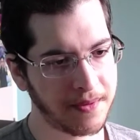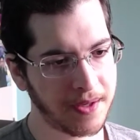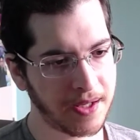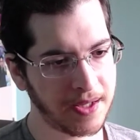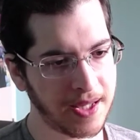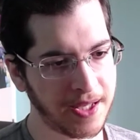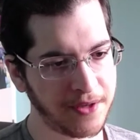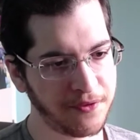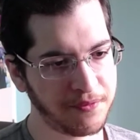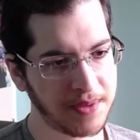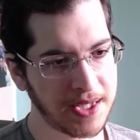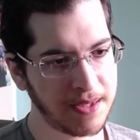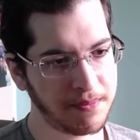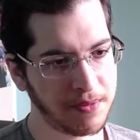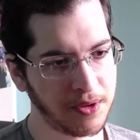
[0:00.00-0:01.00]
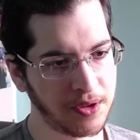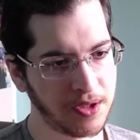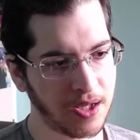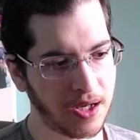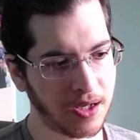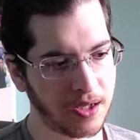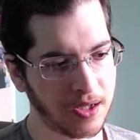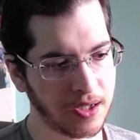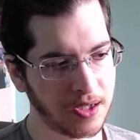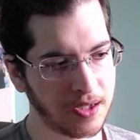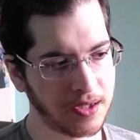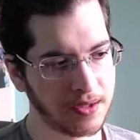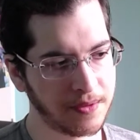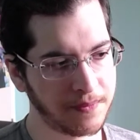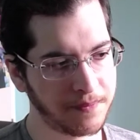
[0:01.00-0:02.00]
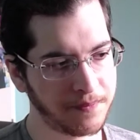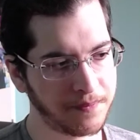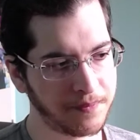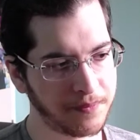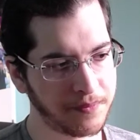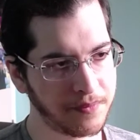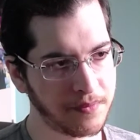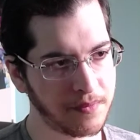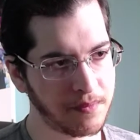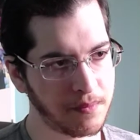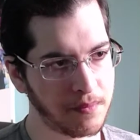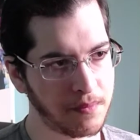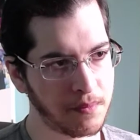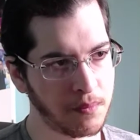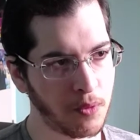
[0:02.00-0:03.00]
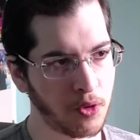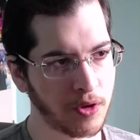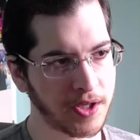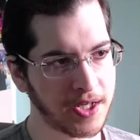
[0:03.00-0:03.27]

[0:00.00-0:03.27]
A lot of people are more